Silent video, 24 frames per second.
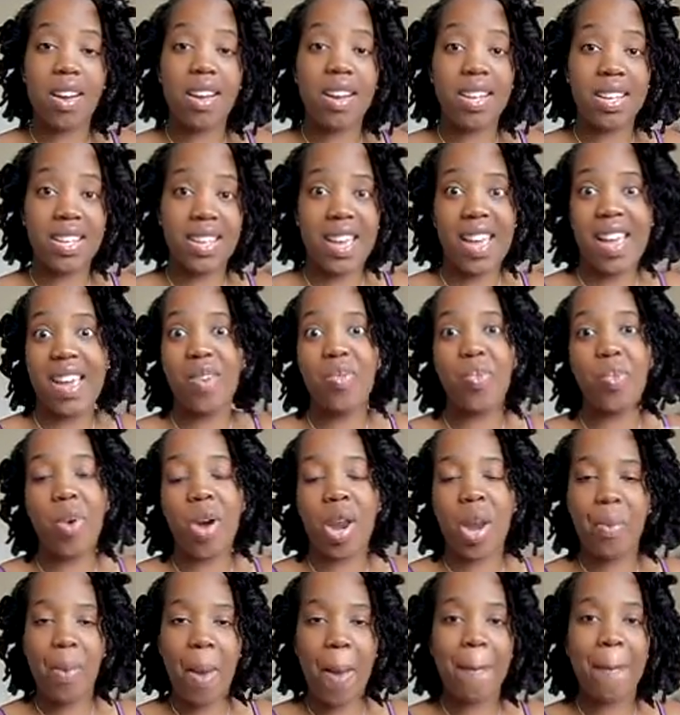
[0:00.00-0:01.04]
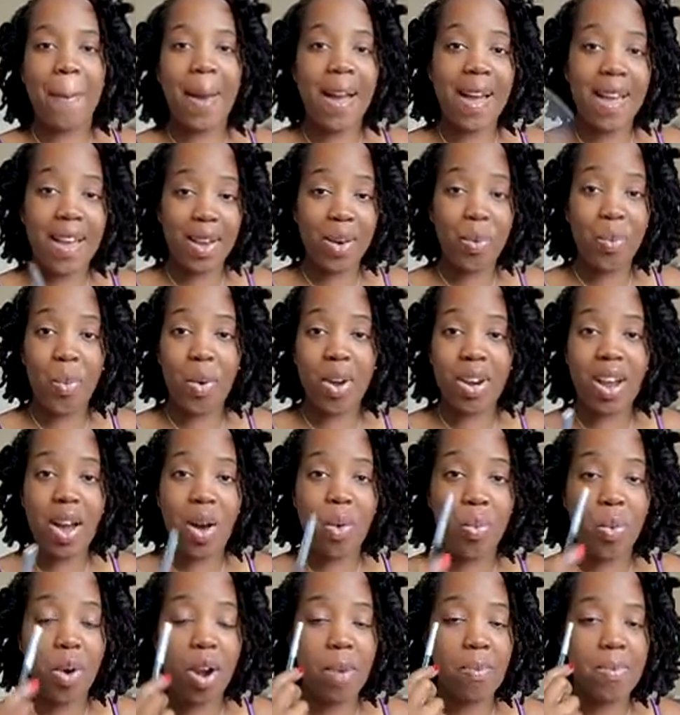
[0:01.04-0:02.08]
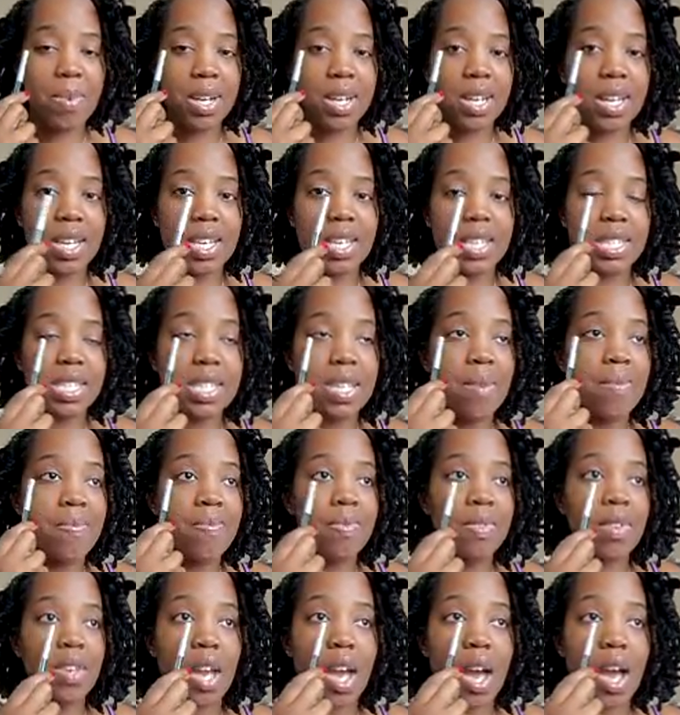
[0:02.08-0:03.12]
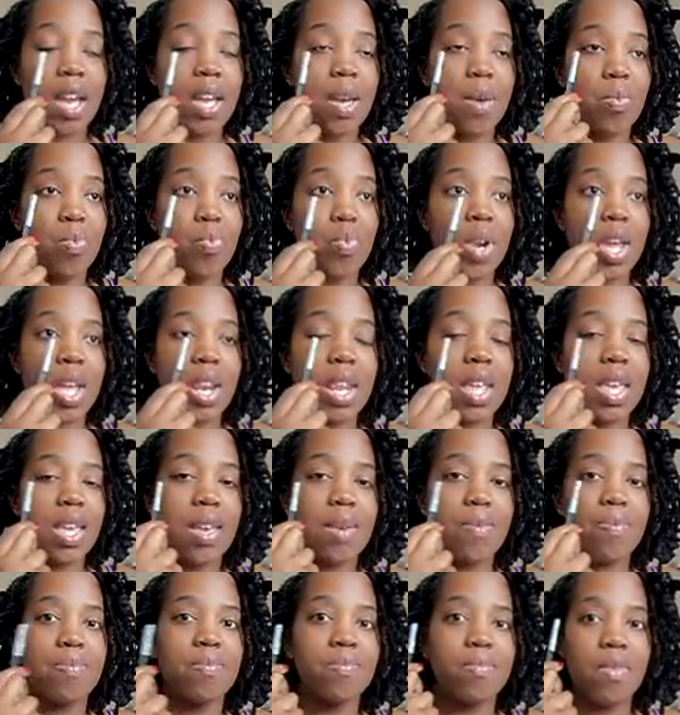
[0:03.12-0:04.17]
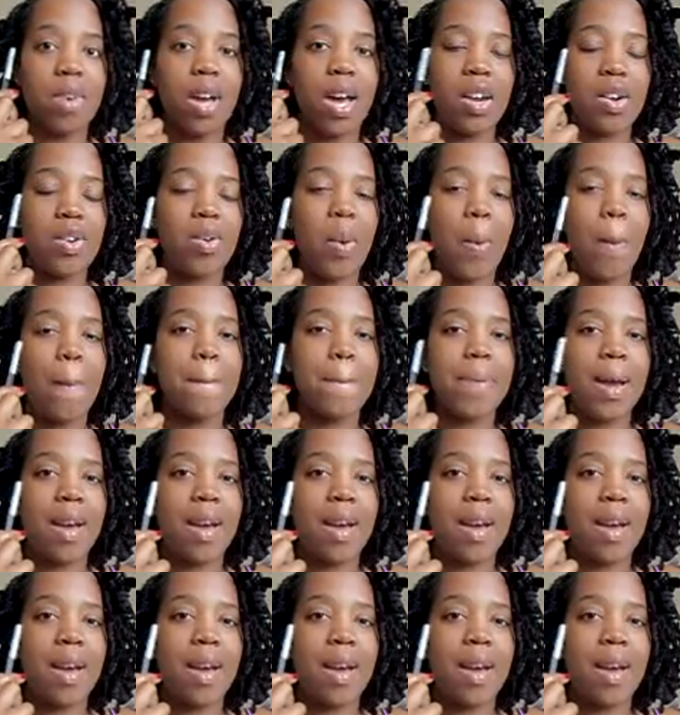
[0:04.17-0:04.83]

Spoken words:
again, one in my bag, one at work, because I am really, I don't know,